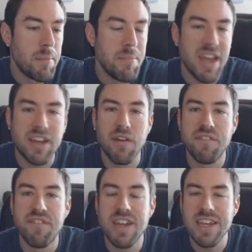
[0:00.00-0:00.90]
make
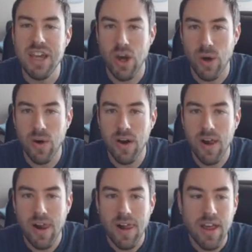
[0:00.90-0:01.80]
a video
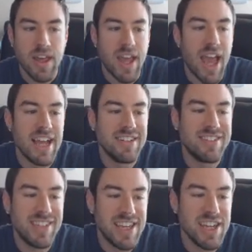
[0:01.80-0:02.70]

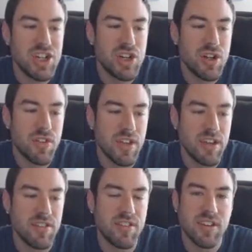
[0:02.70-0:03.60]
and teach
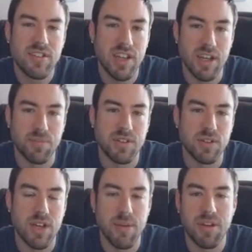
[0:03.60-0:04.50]
these tips,
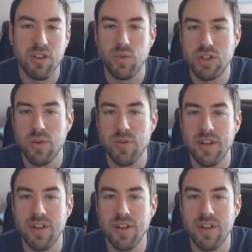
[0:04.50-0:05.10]
okay? Because what you want to